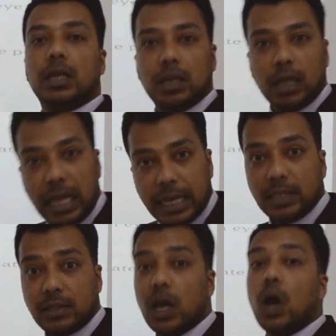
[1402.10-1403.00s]

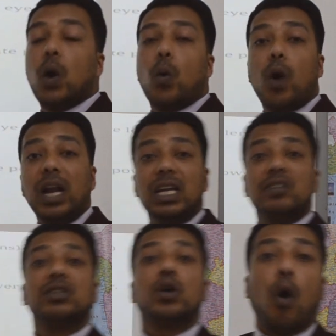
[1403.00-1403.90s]
lens, what
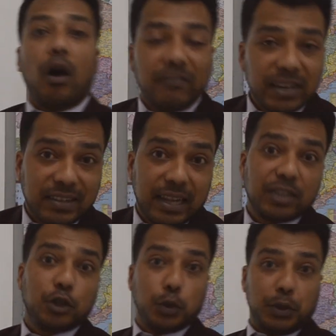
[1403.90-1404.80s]
does the convex
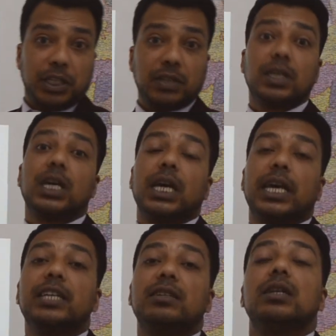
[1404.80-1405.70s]
lens do is
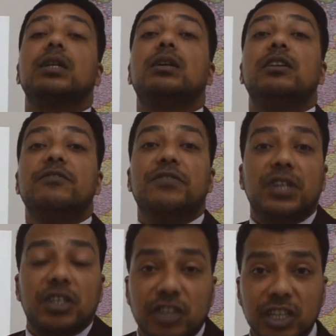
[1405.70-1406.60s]
it
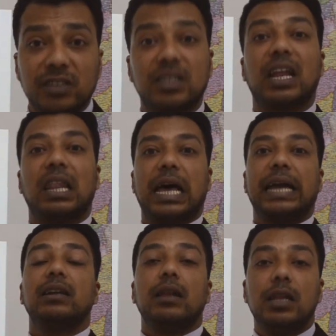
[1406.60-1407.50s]
converges the
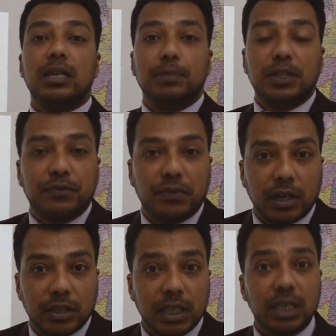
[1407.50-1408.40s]
light a little bit
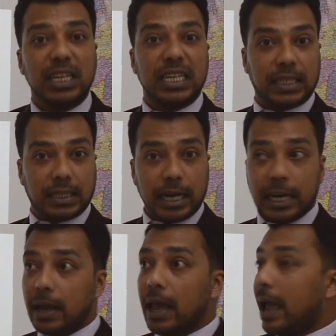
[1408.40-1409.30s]
further
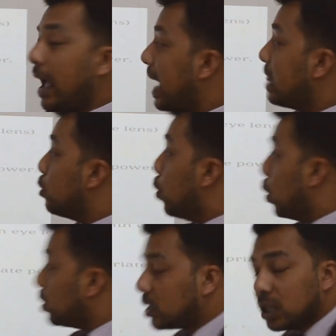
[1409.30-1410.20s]
inside, and
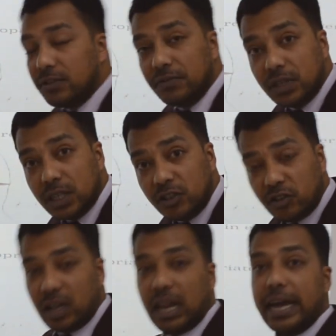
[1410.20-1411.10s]
those
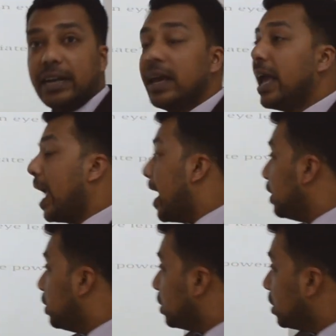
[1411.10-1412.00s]
converged light
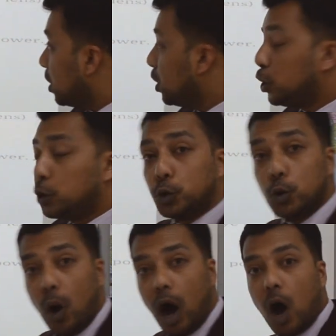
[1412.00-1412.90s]
enter
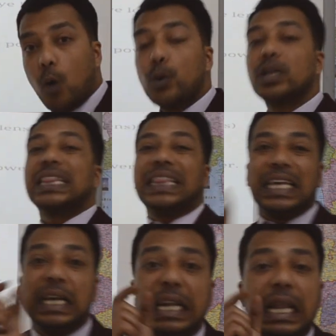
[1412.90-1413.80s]
into our
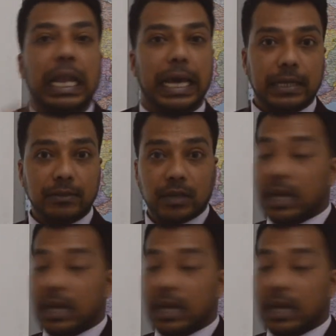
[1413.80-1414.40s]
thin lens,